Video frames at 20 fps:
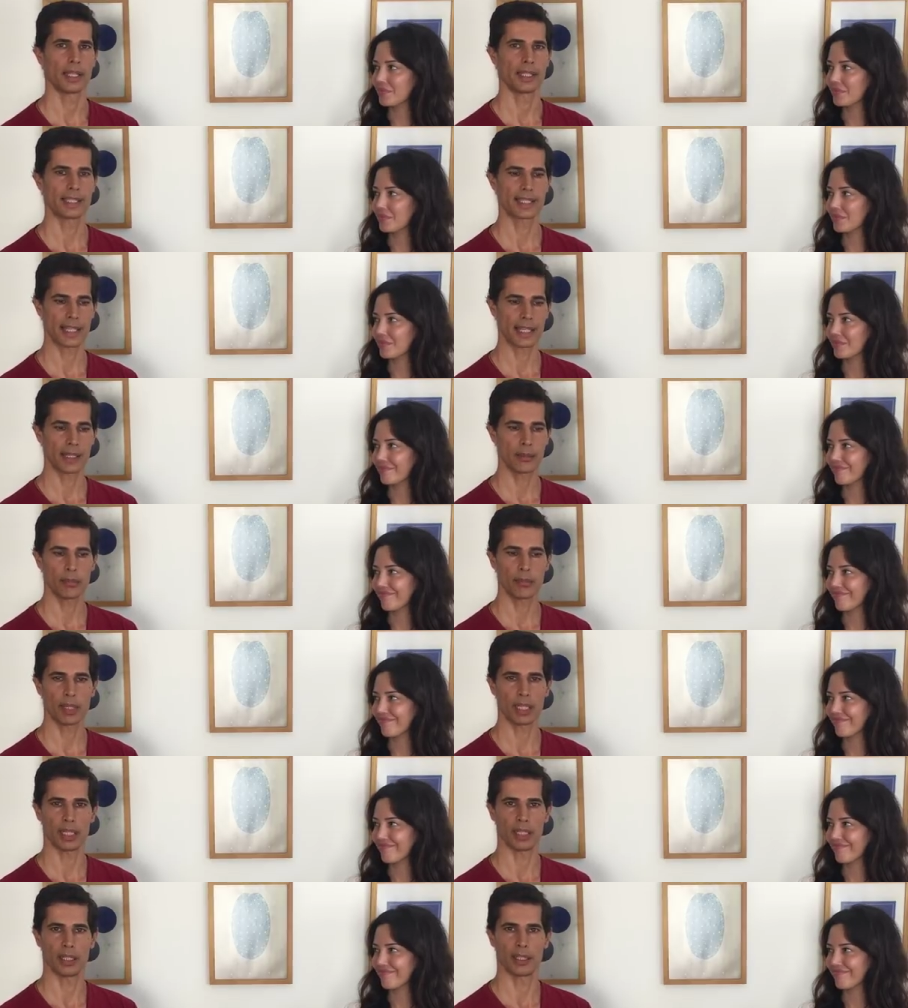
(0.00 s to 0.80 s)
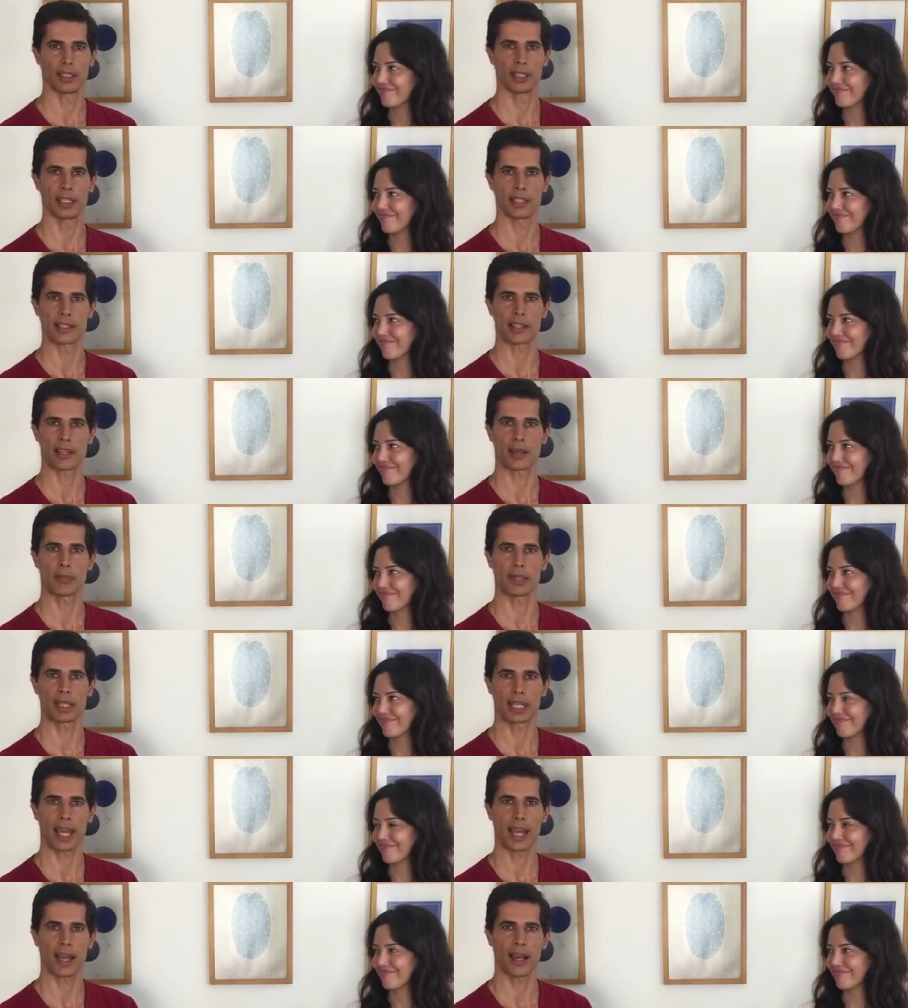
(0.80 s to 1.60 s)
Speaker 1: It's in me. It's
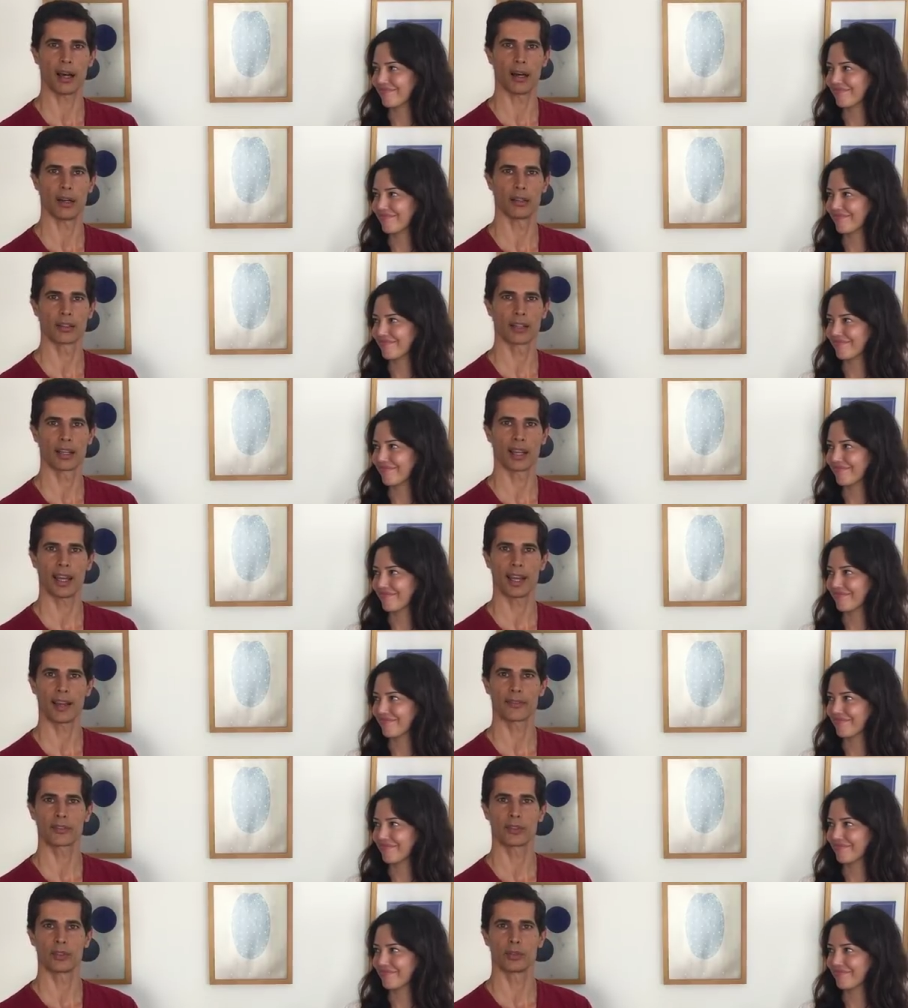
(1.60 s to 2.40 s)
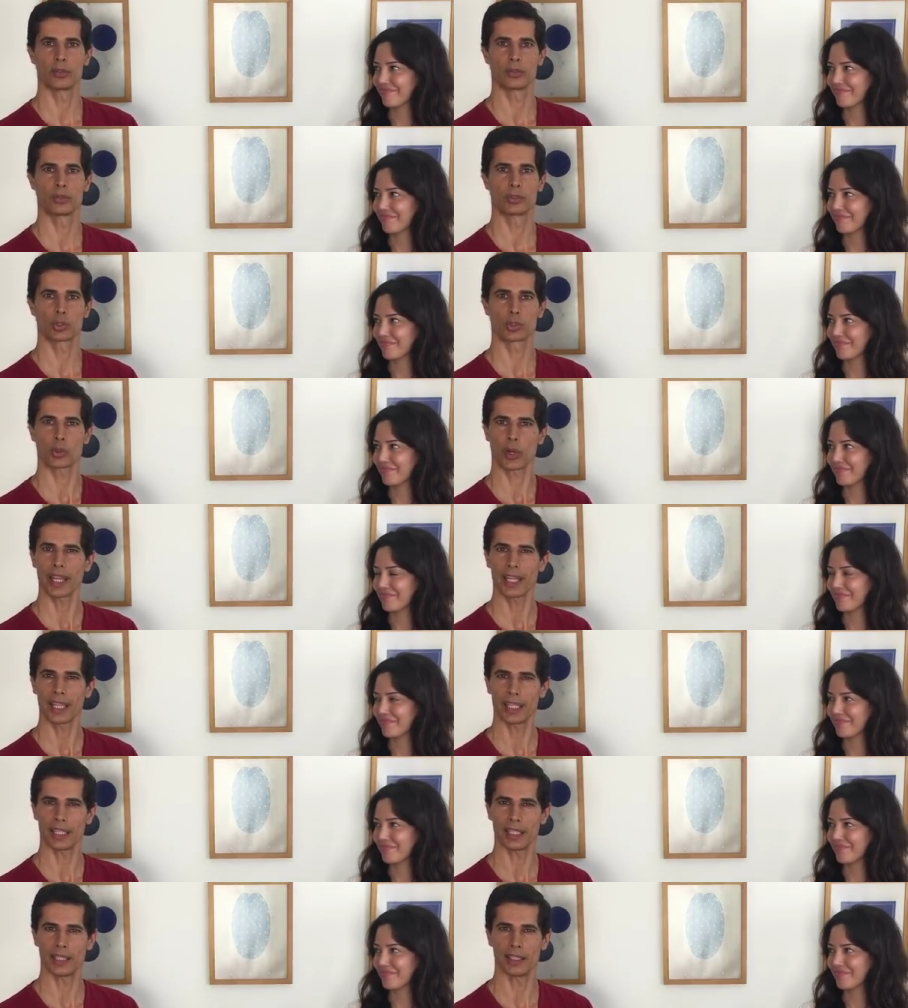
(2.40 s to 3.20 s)
coming out. I have to
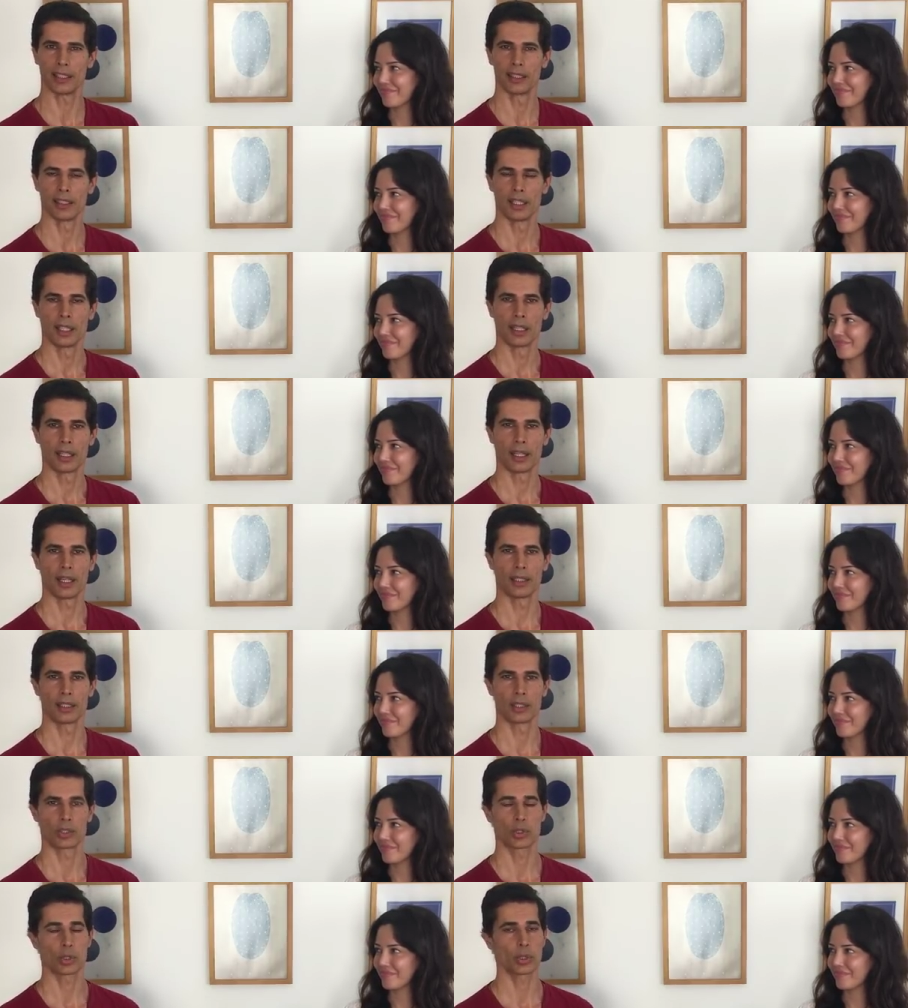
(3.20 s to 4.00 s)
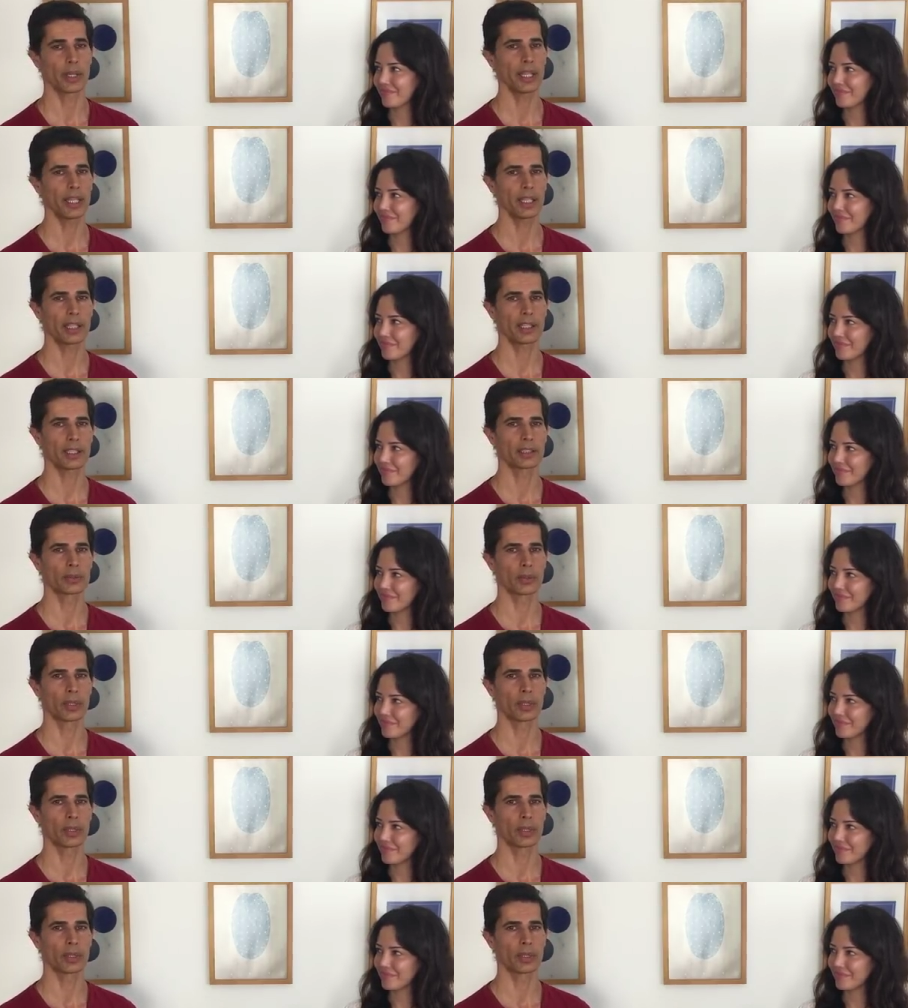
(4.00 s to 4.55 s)
train. And the training